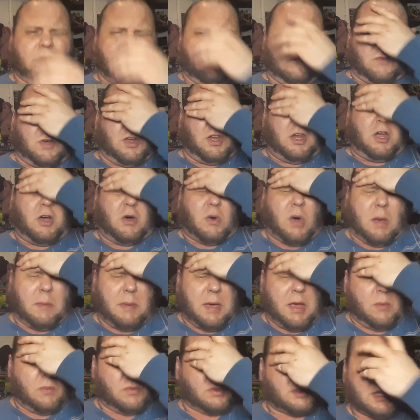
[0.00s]
video I
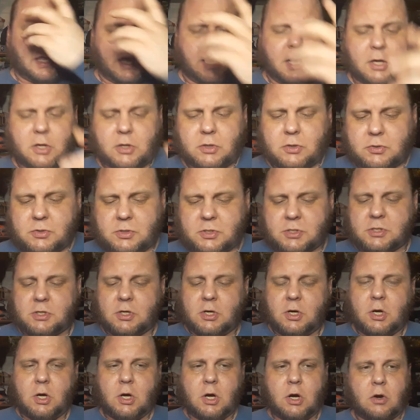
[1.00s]
made with Legos
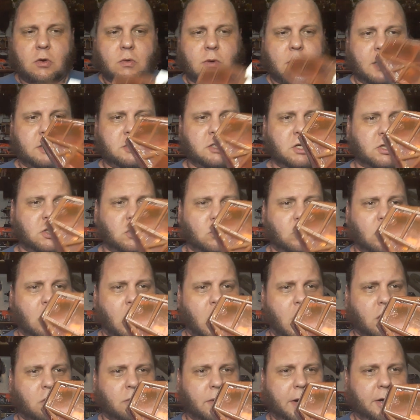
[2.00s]
where I took the
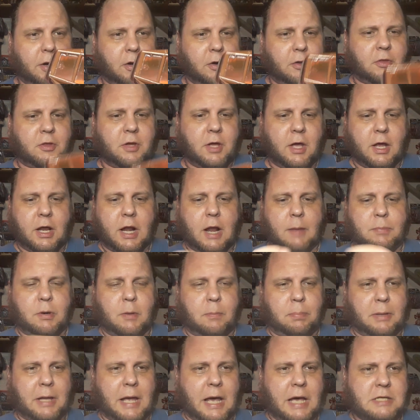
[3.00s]
Rock Raider thing and I
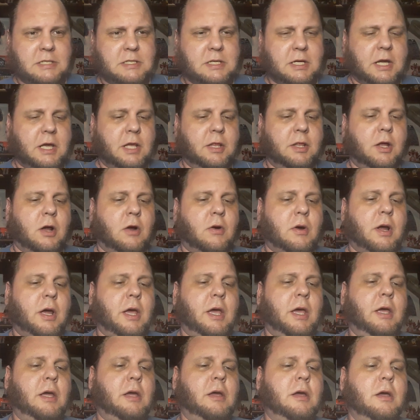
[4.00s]
put plastic in there,
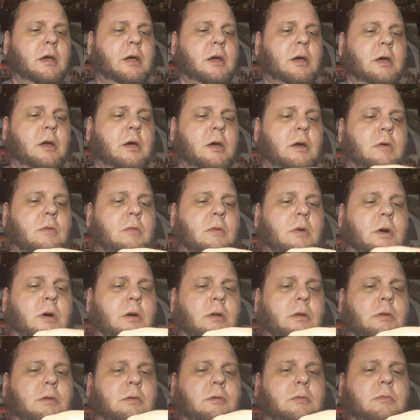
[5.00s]
right?
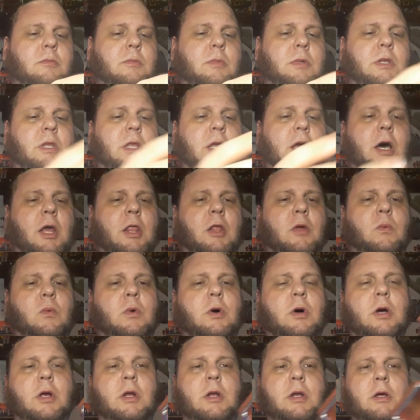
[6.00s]
Well, with the other
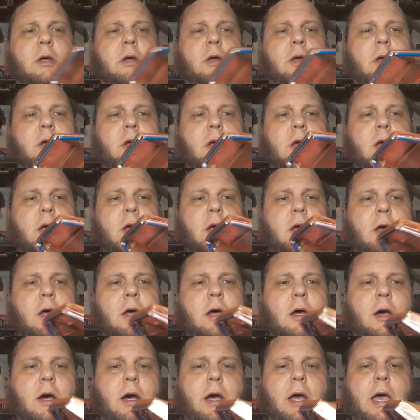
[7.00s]
one,
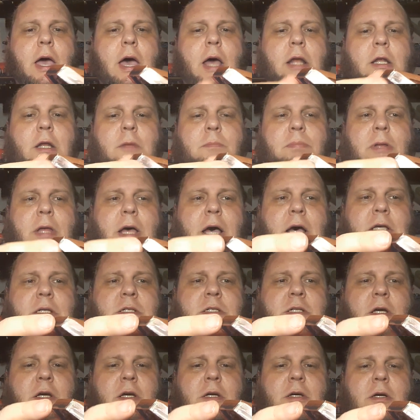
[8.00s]
I added
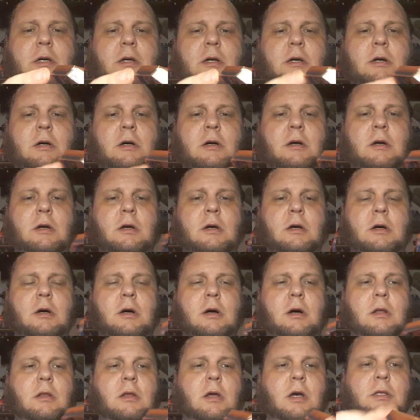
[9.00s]
plastic
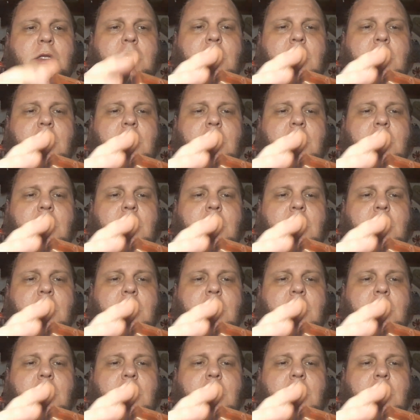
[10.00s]
along